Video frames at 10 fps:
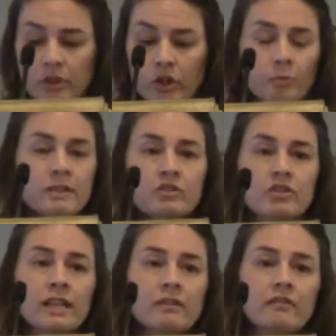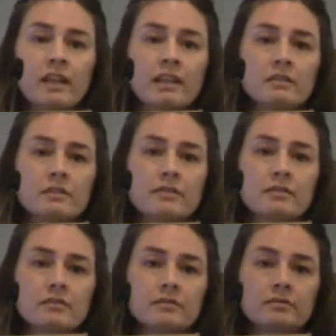Human strength
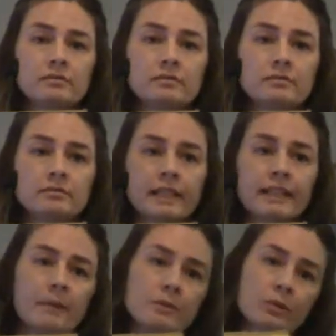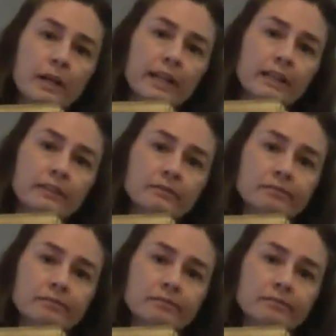fades and ebbs away.